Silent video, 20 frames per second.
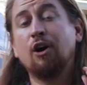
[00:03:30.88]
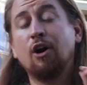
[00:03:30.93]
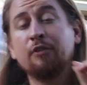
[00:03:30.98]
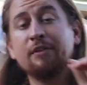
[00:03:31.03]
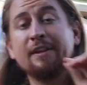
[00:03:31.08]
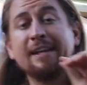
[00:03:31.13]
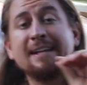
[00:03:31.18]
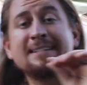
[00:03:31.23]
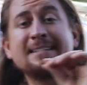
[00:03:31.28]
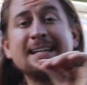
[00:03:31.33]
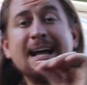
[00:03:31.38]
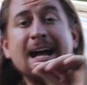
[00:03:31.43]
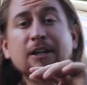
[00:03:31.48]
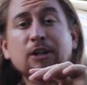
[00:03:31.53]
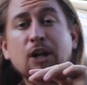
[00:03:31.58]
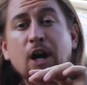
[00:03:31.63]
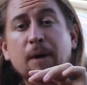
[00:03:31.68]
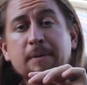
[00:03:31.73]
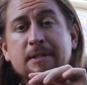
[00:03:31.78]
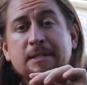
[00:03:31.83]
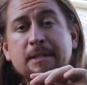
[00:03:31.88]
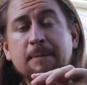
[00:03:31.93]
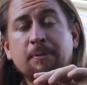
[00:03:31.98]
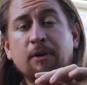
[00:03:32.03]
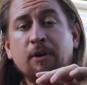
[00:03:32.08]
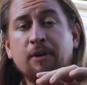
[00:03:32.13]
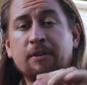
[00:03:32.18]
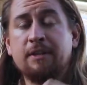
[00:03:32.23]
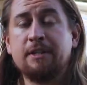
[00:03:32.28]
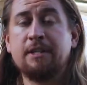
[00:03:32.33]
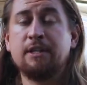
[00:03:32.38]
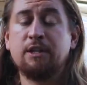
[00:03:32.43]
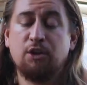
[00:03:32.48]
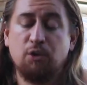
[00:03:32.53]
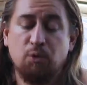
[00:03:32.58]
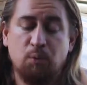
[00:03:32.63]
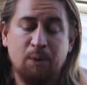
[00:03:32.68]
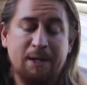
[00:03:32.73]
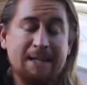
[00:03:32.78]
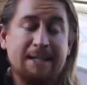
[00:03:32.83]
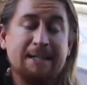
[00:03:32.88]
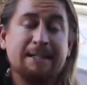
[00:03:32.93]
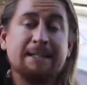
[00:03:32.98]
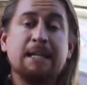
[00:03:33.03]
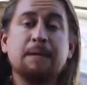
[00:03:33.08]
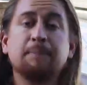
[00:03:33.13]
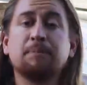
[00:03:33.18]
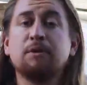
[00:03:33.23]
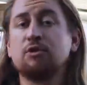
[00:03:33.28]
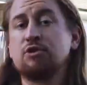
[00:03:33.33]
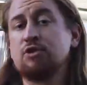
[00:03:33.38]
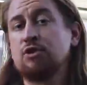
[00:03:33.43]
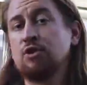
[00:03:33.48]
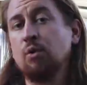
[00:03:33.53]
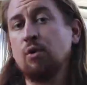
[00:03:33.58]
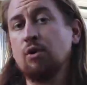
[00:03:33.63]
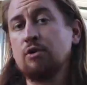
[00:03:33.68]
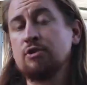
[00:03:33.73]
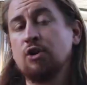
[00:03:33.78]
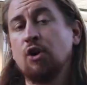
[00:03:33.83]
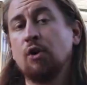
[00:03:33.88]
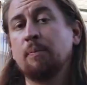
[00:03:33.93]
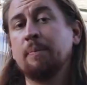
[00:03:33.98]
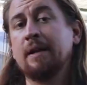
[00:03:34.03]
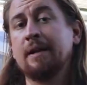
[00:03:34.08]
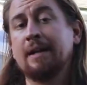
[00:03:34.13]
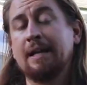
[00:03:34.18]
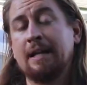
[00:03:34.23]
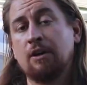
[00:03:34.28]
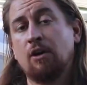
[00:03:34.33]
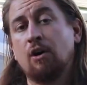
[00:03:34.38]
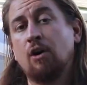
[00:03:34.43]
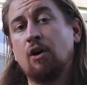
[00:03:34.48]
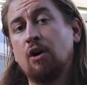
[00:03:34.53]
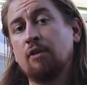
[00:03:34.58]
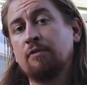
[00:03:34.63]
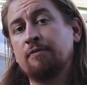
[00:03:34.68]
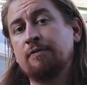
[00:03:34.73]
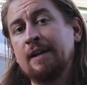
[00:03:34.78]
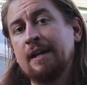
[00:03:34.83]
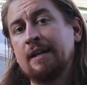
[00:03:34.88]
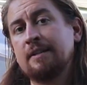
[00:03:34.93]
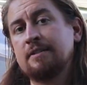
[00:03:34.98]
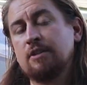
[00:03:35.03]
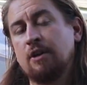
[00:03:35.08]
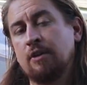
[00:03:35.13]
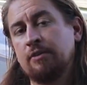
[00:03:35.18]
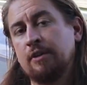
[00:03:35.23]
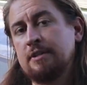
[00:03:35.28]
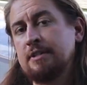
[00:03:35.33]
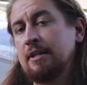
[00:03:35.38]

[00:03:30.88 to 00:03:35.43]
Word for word: On the exact opposite part of the year, we need to keep those doors open and all vents on the